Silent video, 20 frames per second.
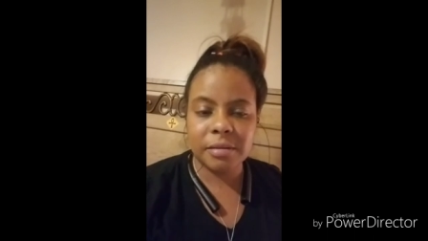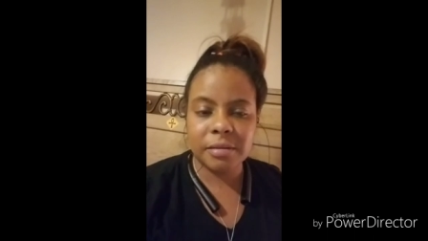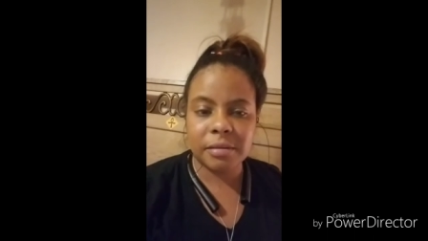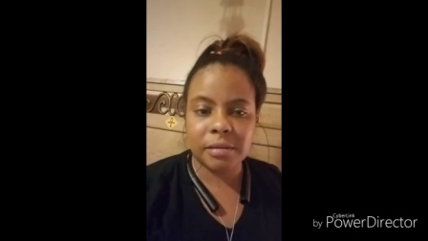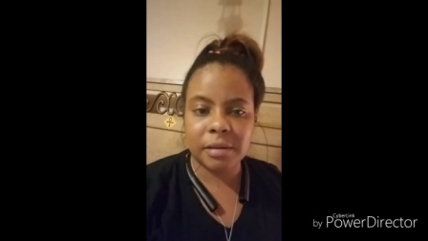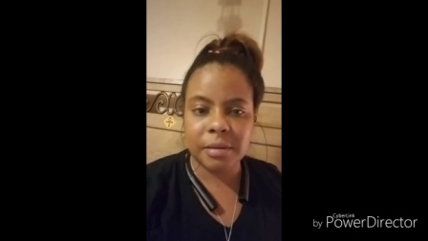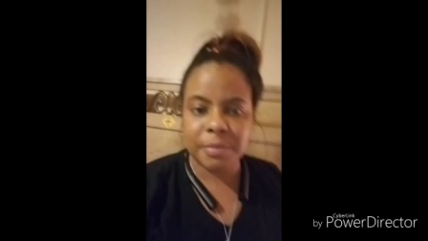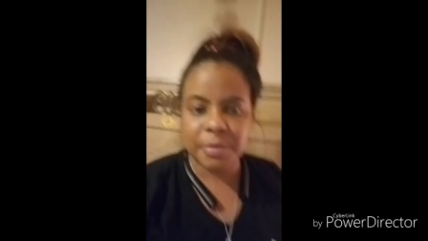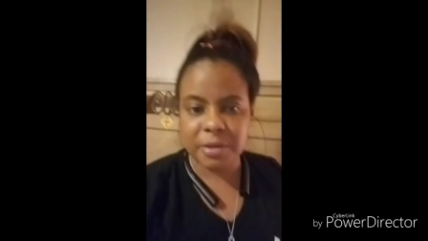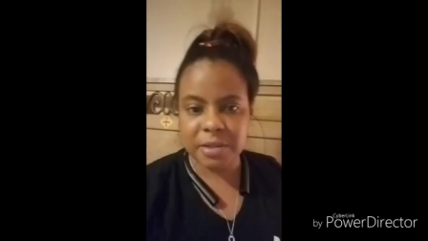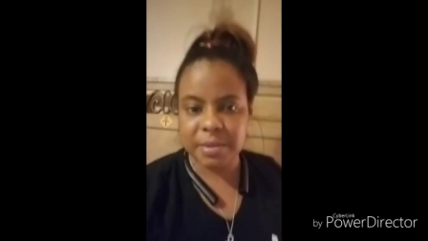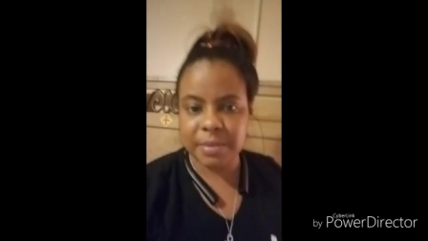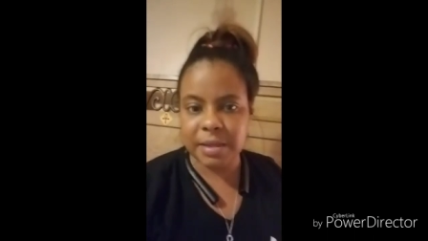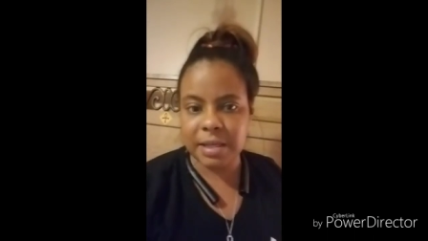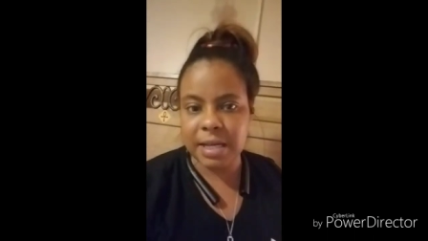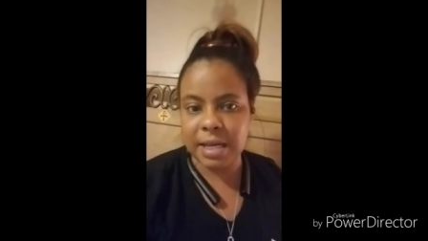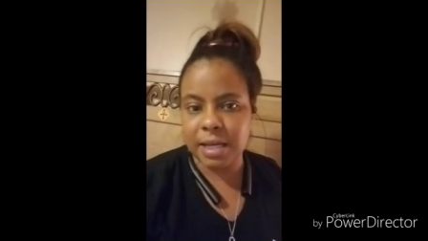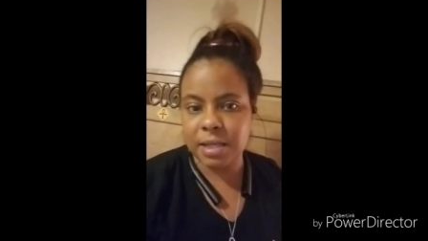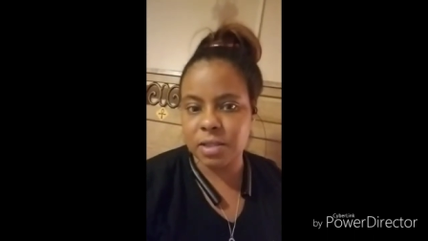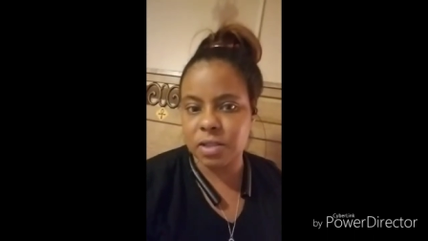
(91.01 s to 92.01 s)
I'm supposed to be
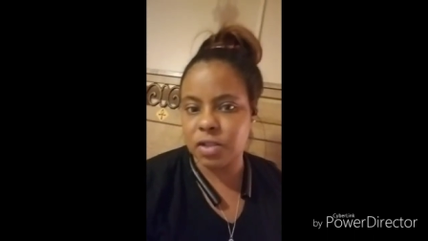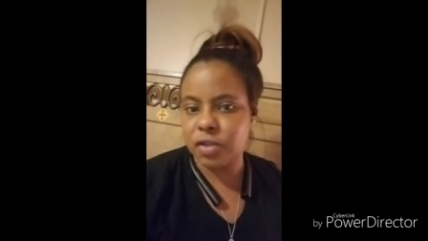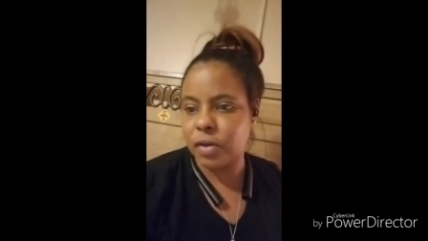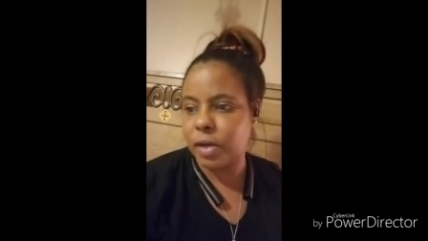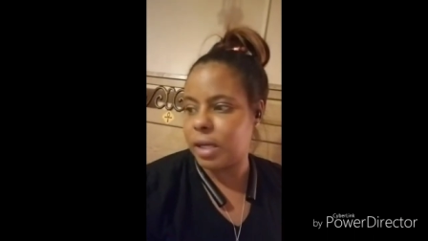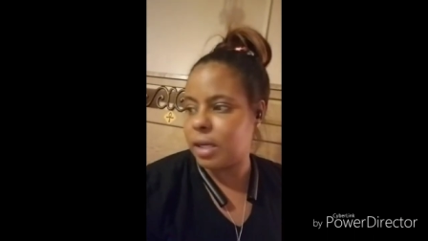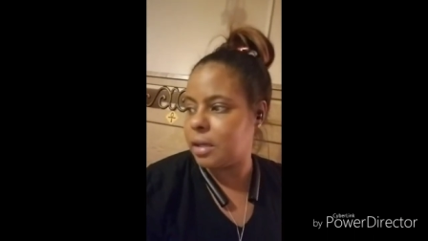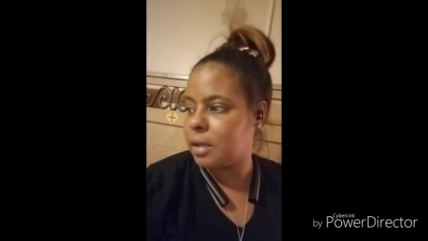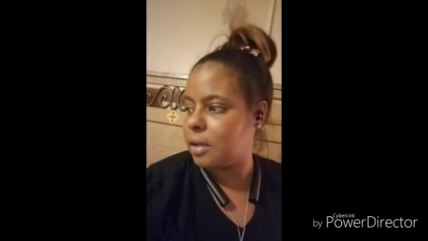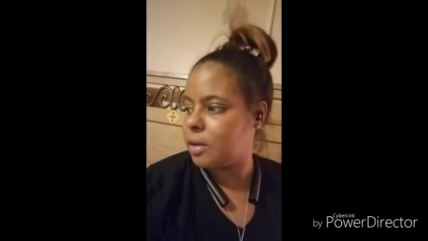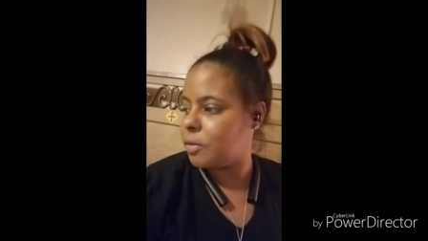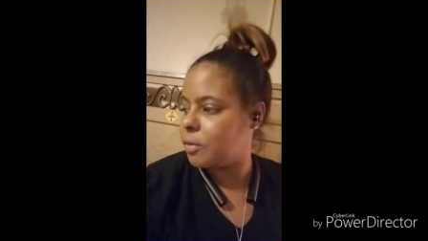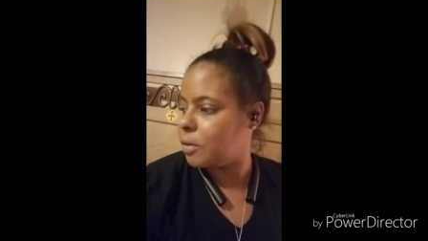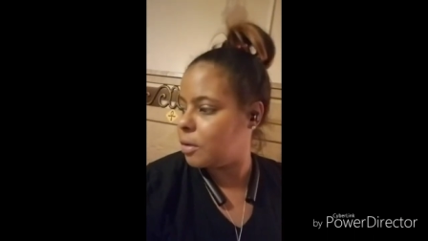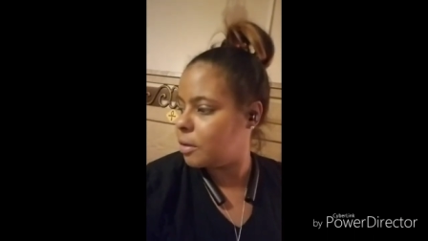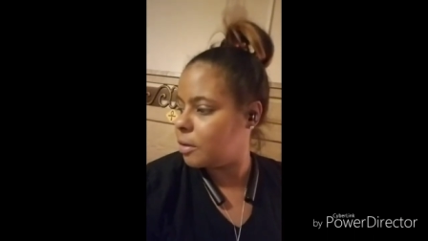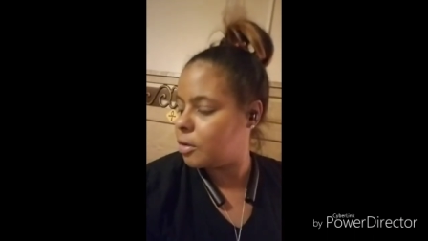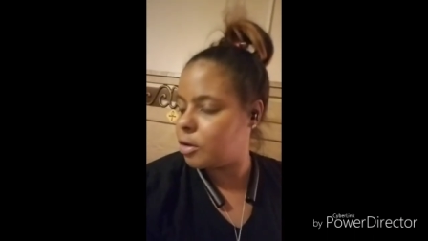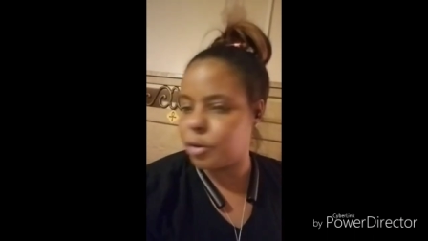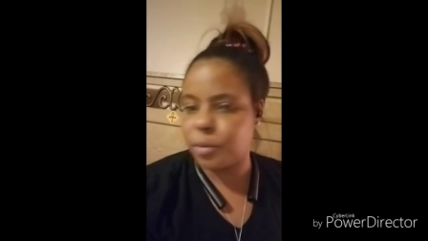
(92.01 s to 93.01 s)
concentrating on
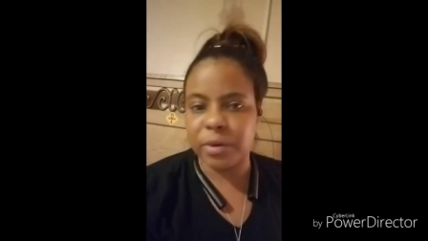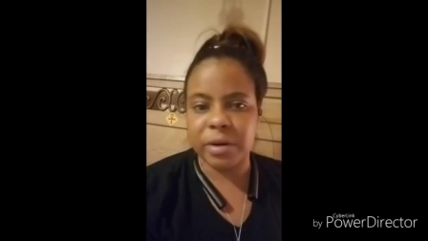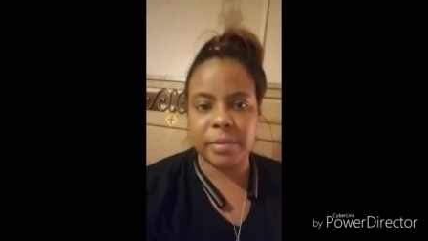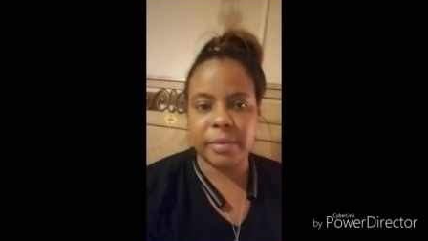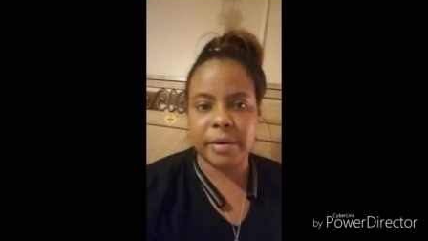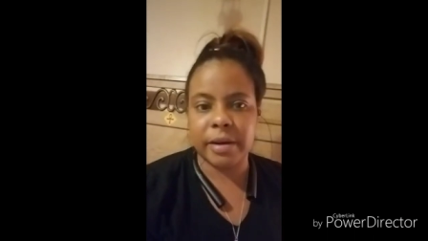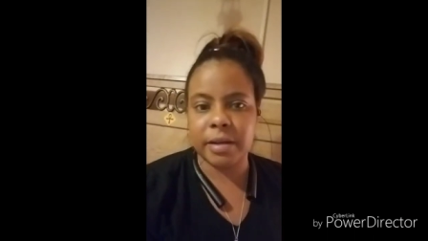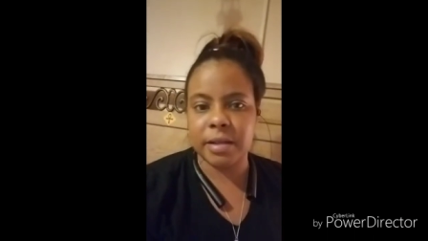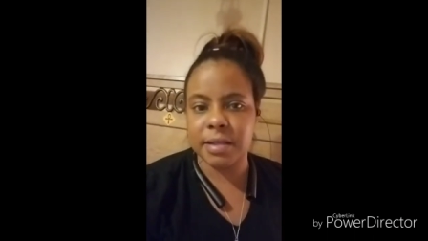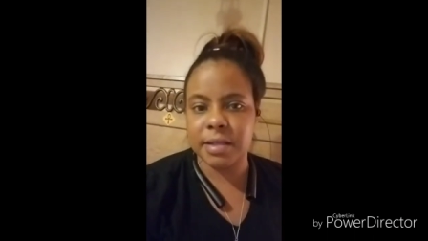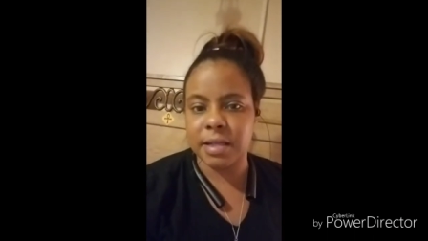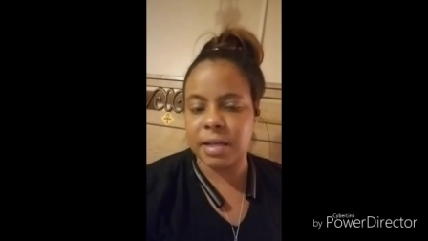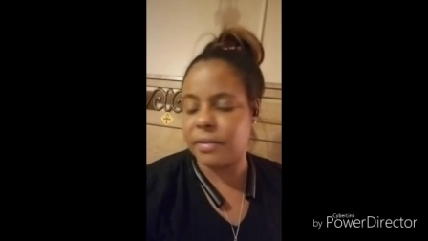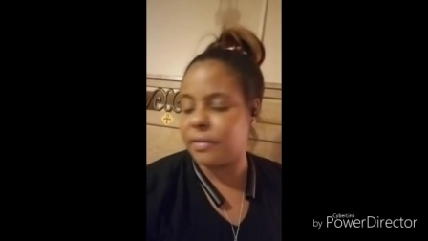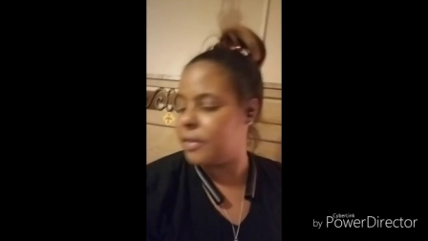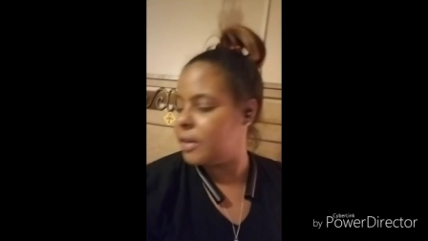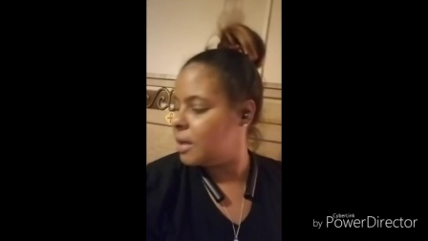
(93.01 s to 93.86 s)
corporate America stuff.